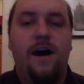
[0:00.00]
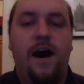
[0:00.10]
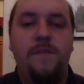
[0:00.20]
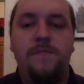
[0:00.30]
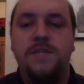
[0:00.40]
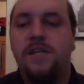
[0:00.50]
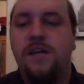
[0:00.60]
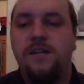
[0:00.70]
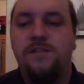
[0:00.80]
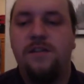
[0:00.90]
I miss you
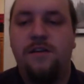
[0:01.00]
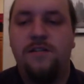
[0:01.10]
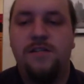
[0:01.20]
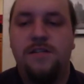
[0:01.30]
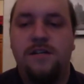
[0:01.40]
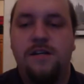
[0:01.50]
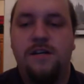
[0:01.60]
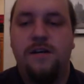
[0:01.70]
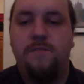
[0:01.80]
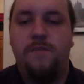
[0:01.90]
guys a lot,
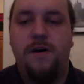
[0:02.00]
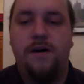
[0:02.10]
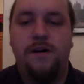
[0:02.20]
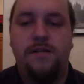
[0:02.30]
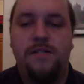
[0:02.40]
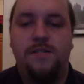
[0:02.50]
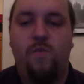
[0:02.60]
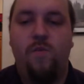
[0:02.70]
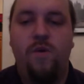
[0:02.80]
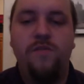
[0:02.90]
but
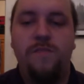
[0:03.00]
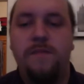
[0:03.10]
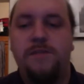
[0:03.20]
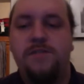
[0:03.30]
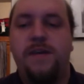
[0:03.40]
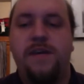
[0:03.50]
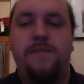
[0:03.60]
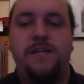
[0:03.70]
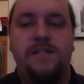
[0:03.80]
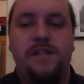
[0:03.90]
won't be able to make it
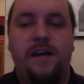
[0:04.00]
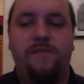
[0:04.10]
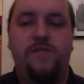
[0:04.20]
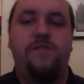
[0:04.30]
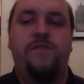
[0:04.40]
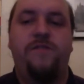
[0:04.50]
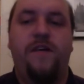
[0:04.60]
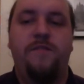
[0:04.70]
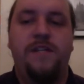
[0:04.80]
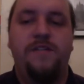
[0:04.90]
myself to
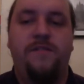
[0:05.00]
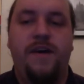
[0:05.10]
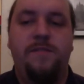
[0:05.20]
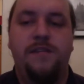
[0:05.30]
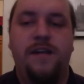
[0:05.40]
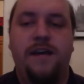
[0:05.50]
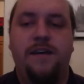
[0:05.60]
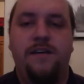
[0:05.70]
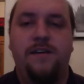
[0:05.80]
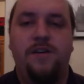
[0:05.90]
5 Minutes of Fame today.
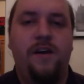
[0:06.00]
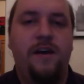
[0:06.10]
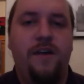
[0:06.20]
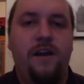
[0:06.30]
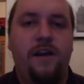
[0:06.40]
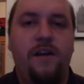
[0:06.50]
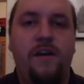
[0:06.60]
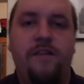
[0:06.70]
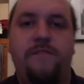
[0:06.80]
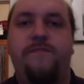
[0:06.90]
You'll have a
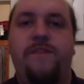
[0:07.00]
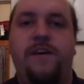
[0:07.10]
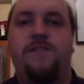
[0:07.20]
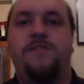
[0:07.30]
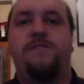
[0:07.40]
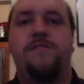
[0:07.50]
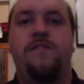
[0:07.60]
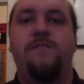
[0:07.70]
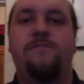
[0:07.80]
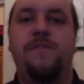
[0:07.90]
lot of fun yourselves though.